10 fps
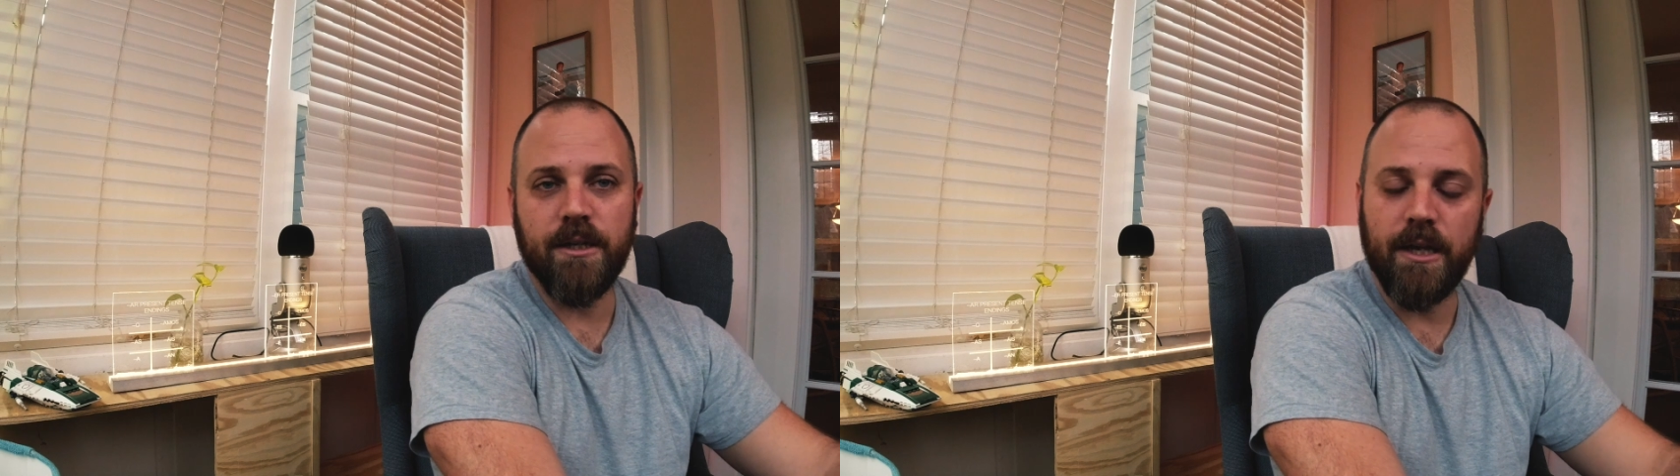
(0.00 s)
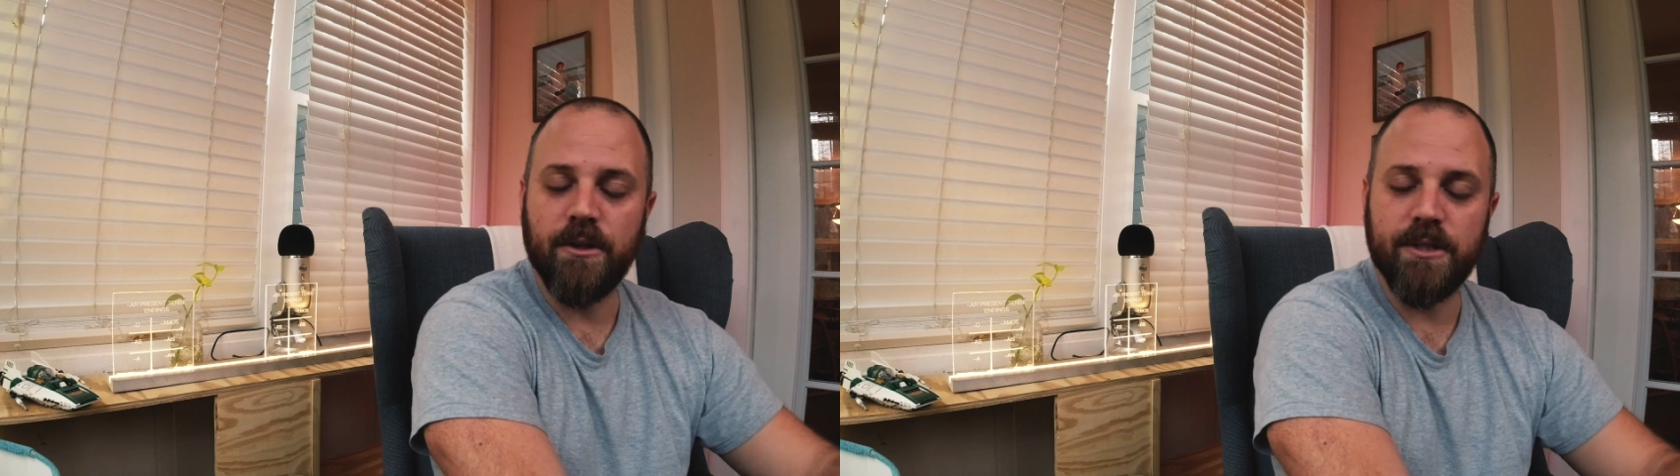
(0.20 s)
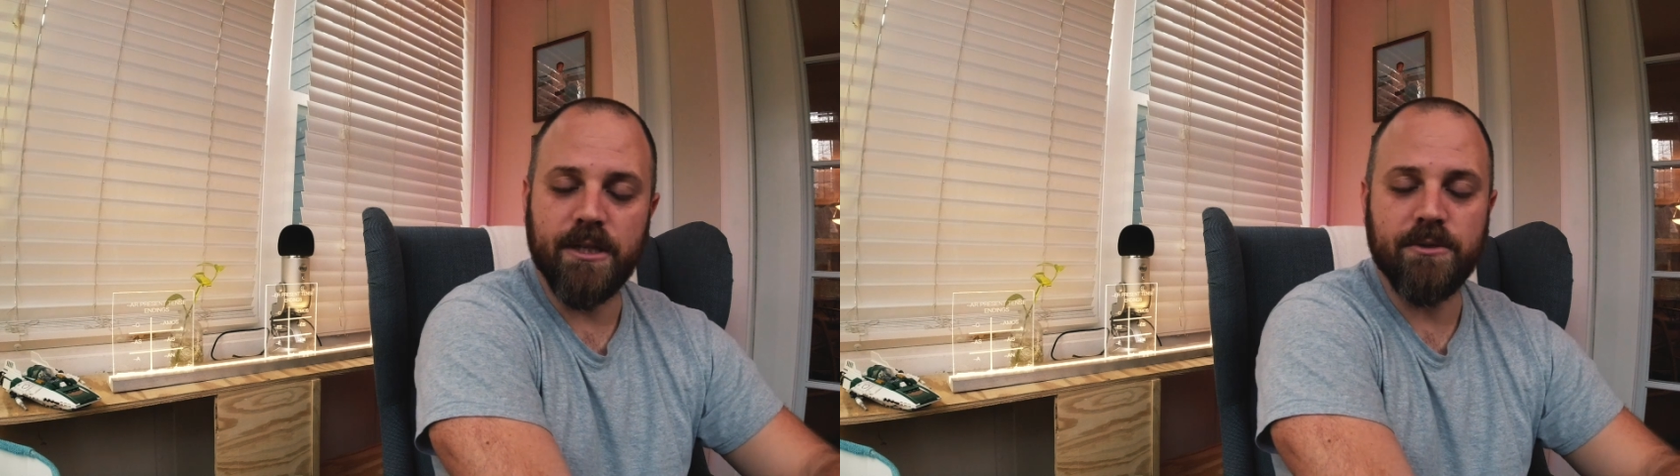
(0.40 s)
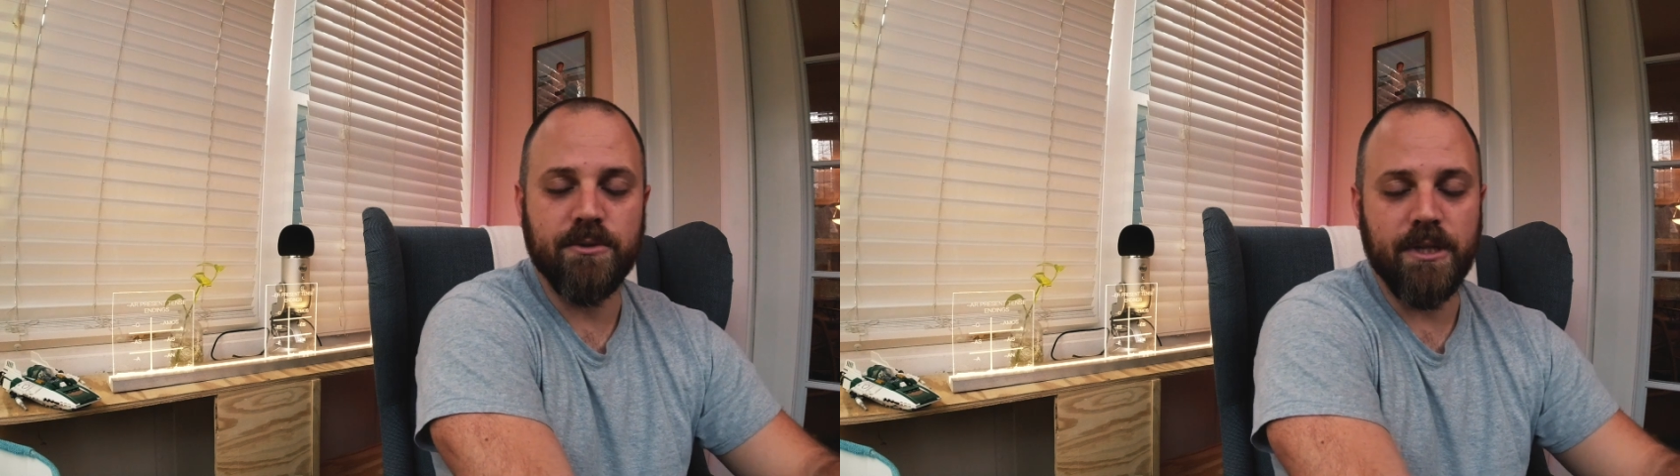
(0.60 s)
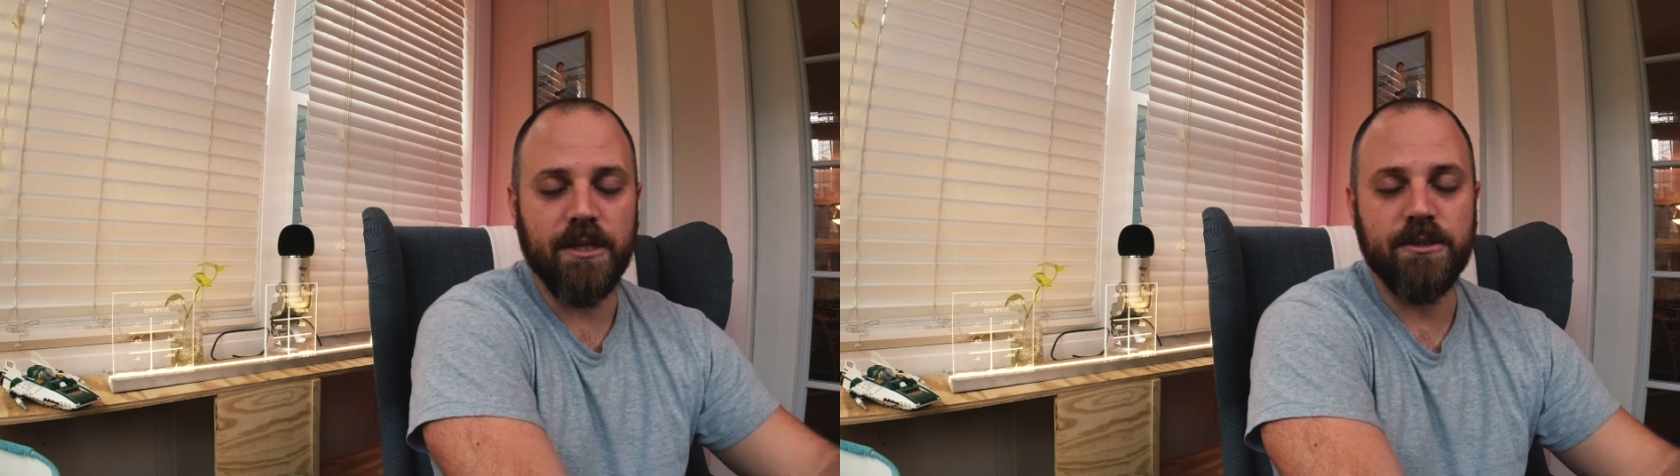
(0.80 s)
ellos, ellas,
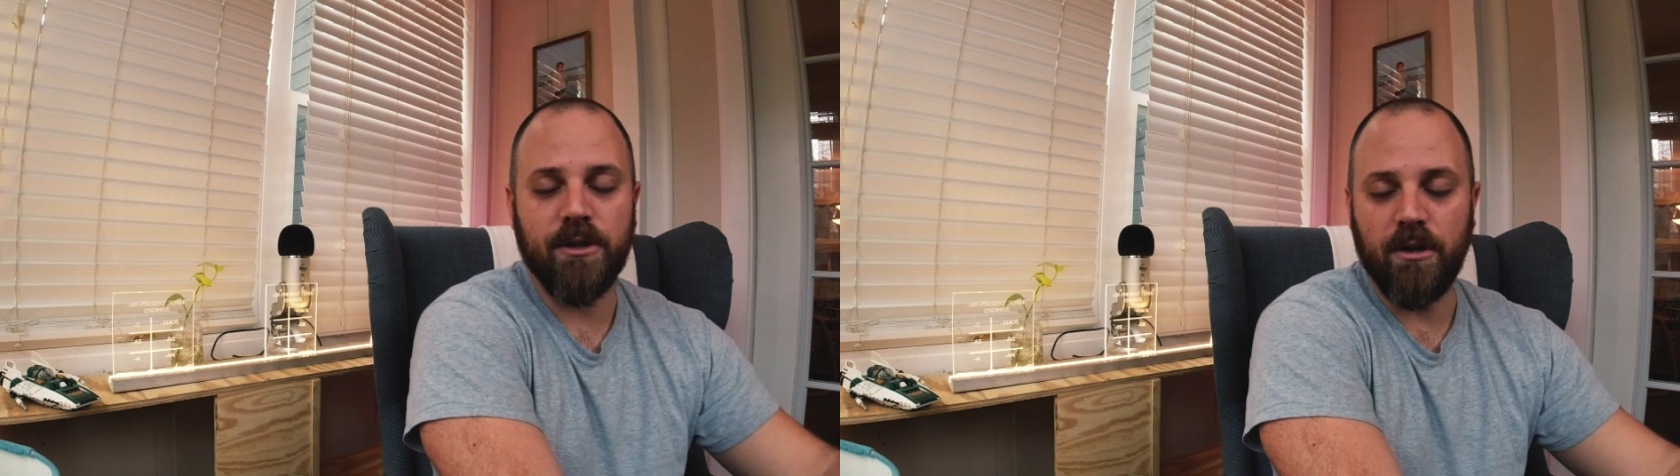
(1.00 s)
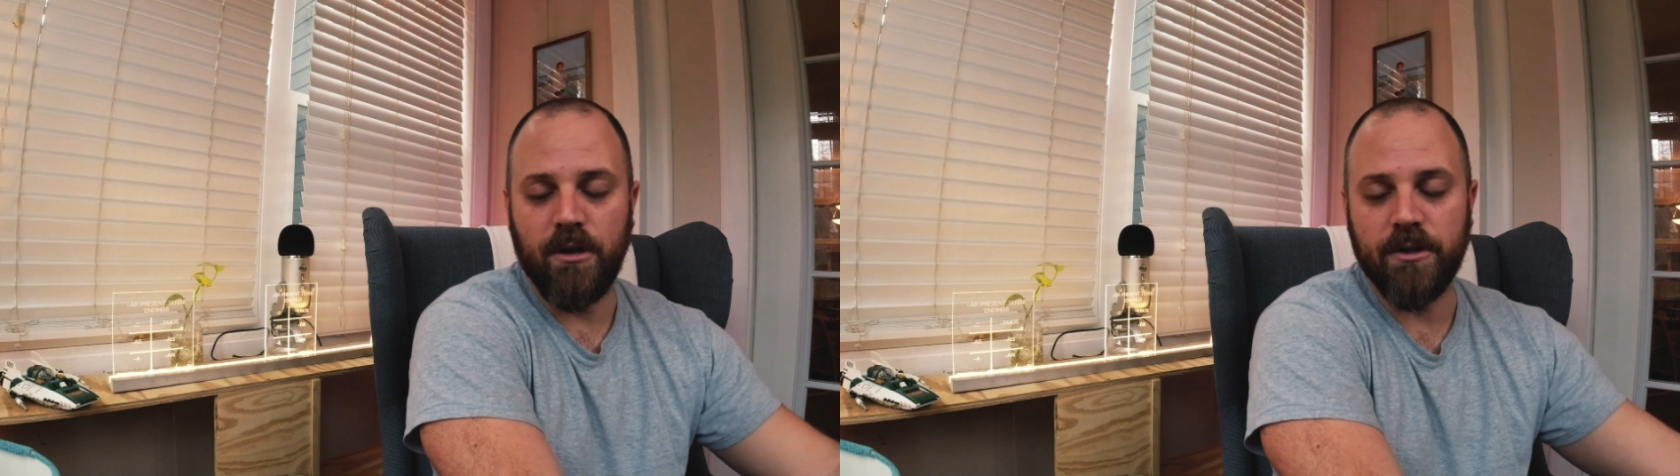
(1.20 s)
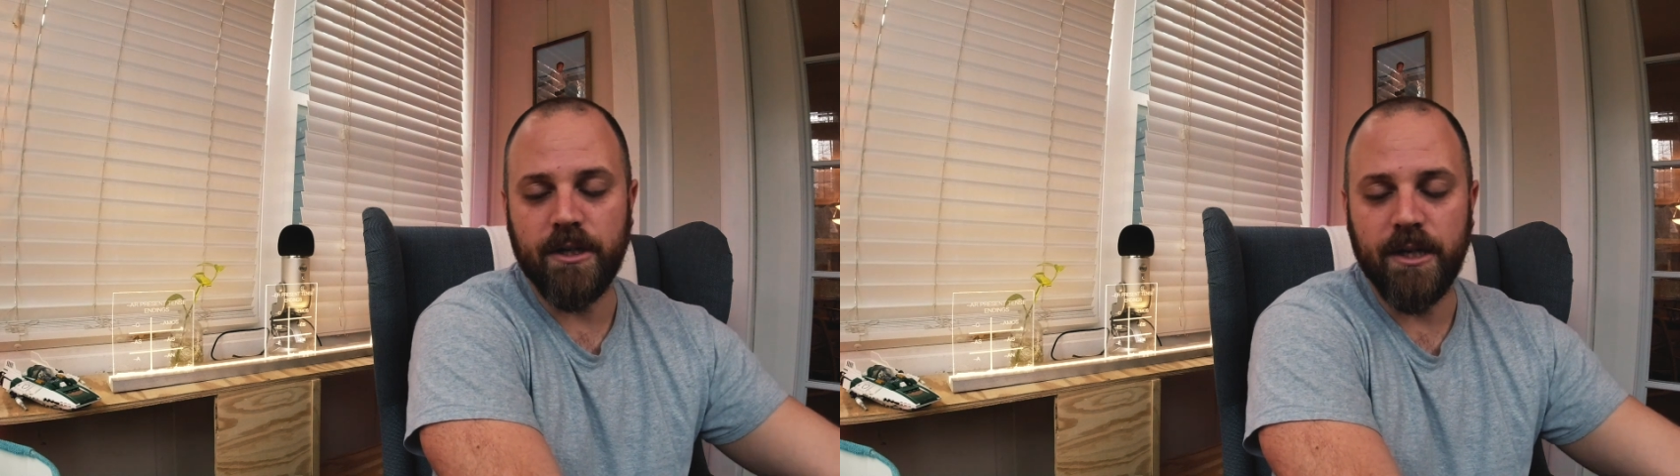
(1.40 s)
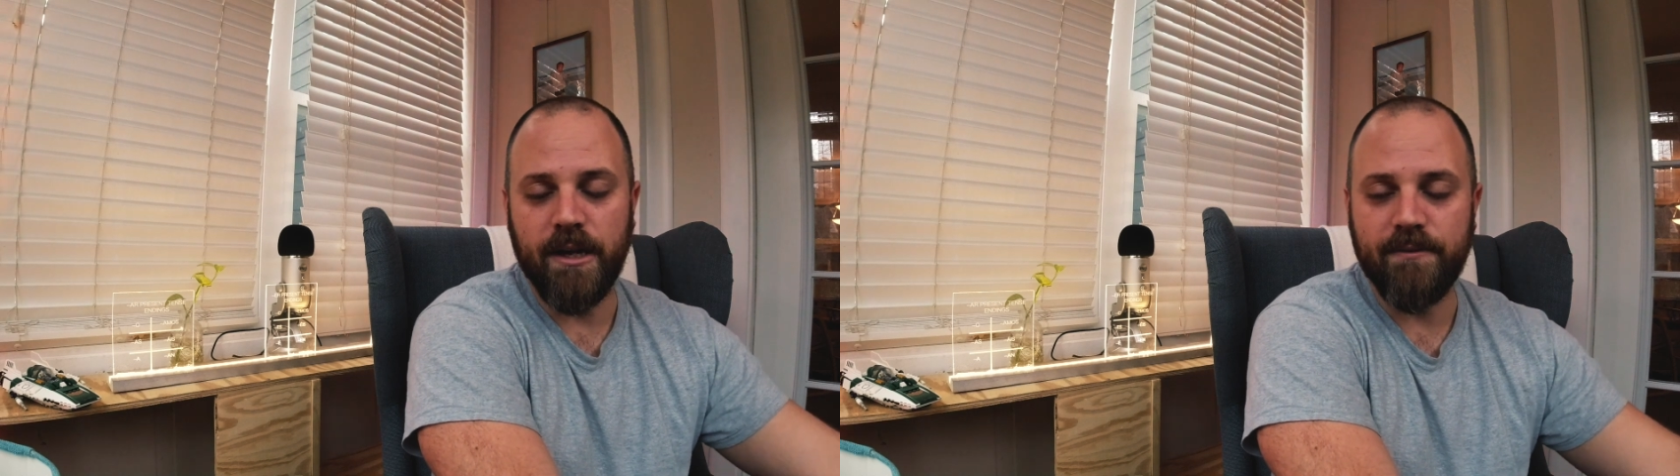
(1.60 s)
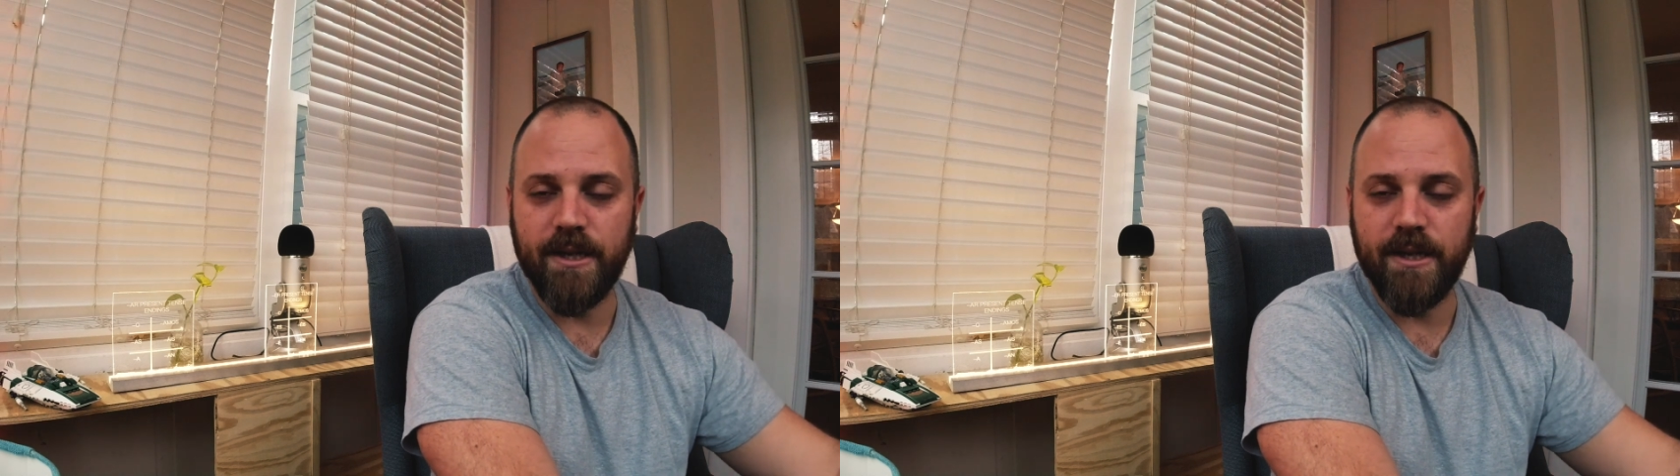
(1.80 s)
ustedes are all going to have